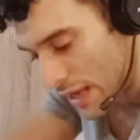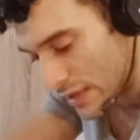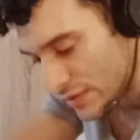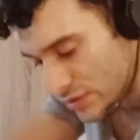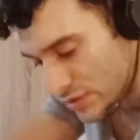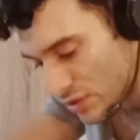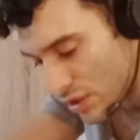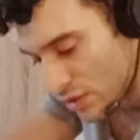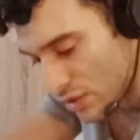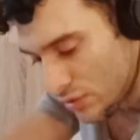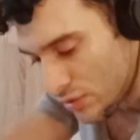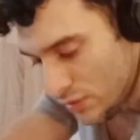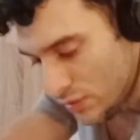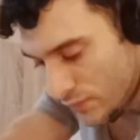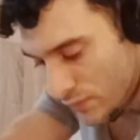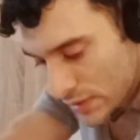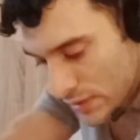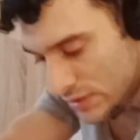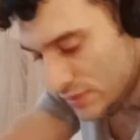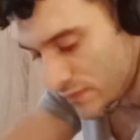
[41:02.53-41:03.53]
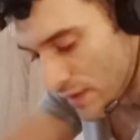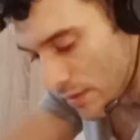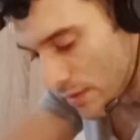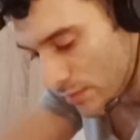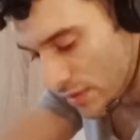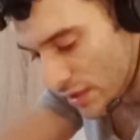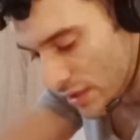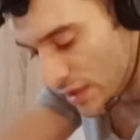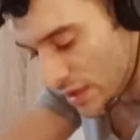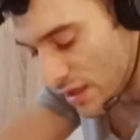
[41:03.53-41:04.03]
is not good for this
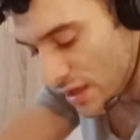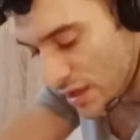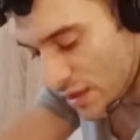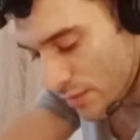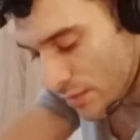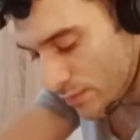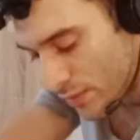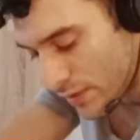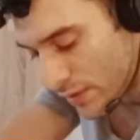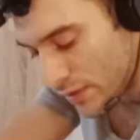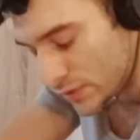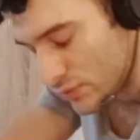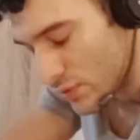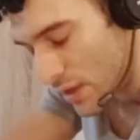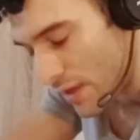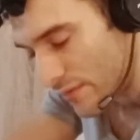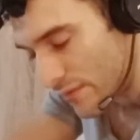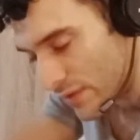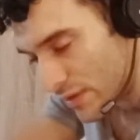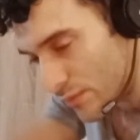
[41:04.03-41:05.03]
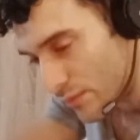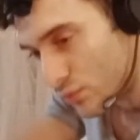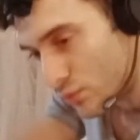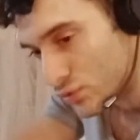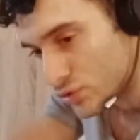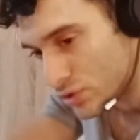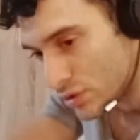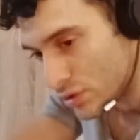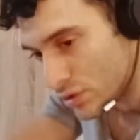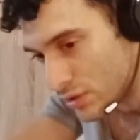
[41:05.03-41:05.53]
family, because you have an
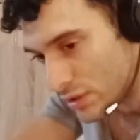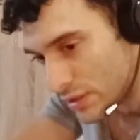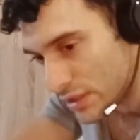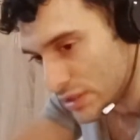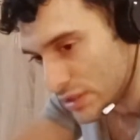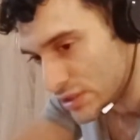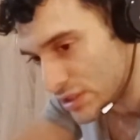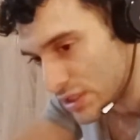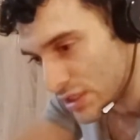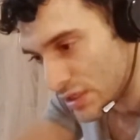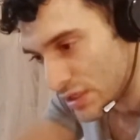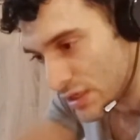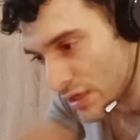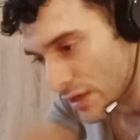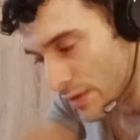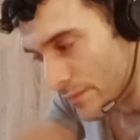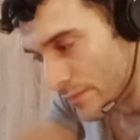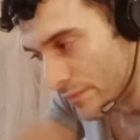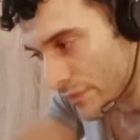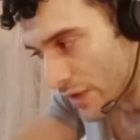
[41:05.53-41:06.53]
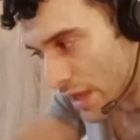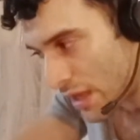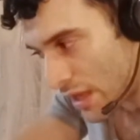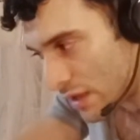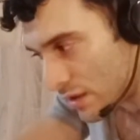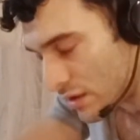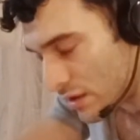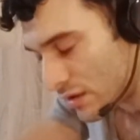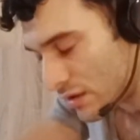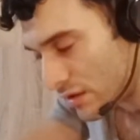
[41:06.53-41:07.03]
emotional connection,
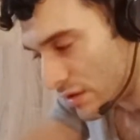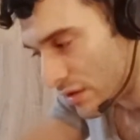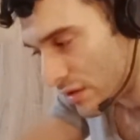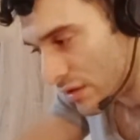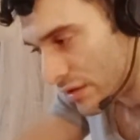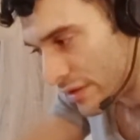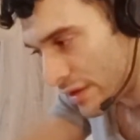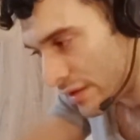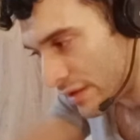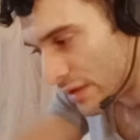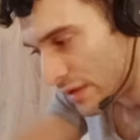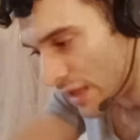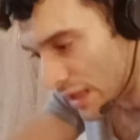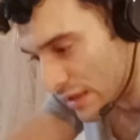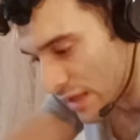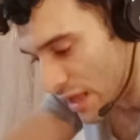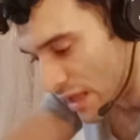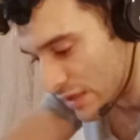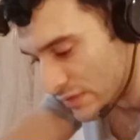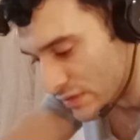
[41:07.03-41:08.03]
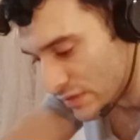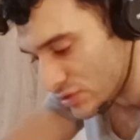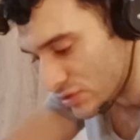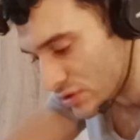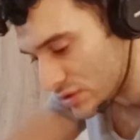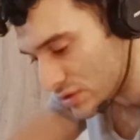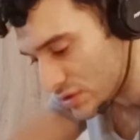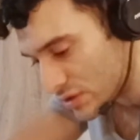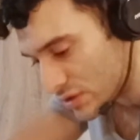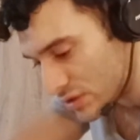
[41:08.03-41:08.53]
and that's
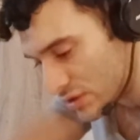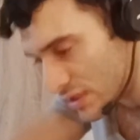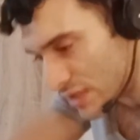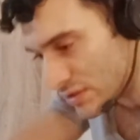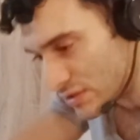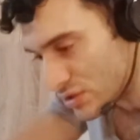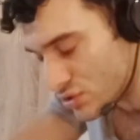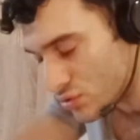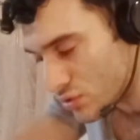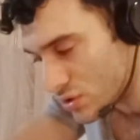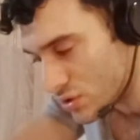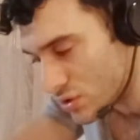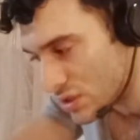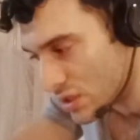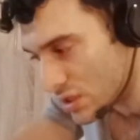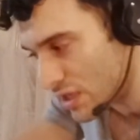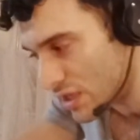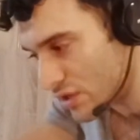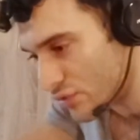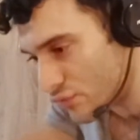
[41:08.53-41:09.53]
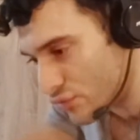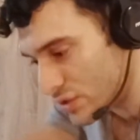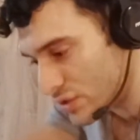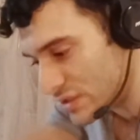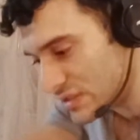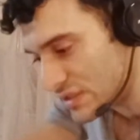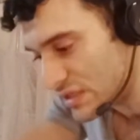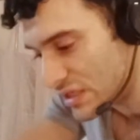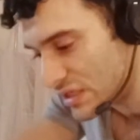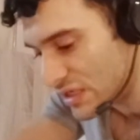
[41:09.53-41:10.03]
just in that situation, like
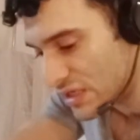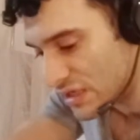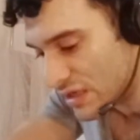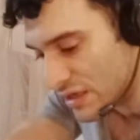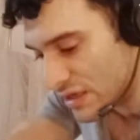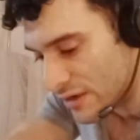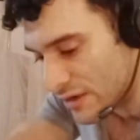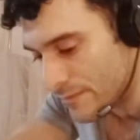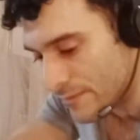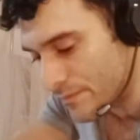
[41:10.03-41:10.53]
reasoning